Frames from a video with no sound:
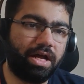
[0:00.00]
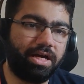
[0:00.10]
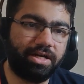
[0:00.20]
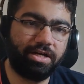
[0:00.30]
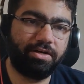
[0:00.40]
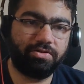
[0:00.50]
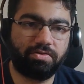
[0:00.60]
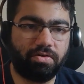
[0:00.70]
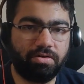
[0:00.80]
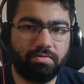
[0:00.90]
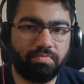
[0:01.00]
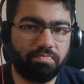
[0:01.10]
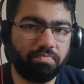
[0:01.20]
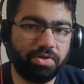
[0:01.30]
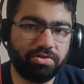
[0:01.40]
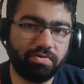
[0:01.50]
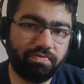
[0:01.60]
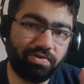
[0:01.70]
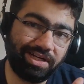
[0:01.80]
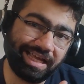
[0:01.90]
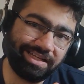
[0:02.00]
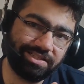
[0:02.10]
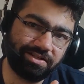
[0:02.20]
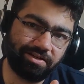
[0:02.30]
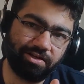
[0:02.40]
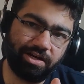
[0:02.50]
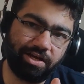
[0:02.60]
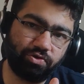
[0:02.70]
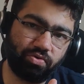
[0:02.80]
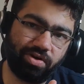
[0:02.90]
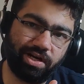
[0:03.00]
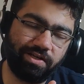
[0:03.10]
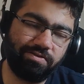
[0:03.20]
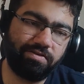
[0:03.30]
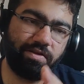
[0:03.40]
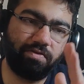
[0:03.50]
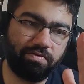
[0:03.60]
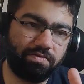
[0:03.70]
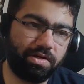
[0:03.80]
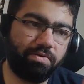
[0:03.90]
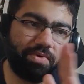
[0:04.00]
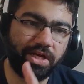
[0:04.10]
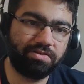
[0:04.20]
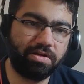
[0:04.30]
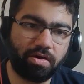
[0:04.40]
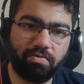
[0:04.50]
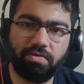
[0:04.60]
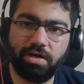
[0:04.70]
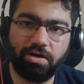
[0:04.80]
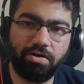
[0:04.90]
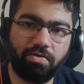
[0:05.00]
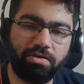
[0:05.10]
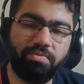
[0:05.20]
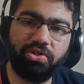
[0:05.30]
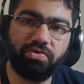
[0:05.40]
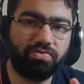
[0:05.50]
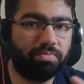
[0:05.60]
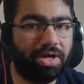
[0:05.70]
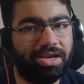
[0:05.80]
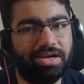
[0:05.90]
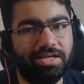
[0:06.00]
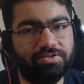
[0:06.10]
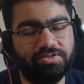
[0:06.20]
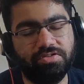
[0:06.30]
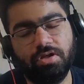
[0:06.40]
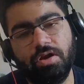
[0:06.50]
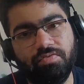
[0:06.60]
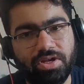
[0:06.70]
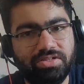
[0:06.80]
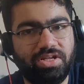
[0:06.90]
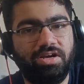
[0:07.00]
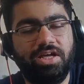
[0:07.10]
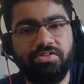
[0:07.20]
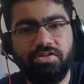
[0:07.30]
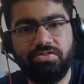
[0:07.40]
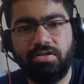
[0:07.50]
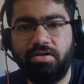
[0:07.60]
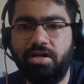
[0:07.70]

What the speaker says: and it is on the base of text, it has to index. So it breaks down in on the base of some analyzers. There are various analyzers in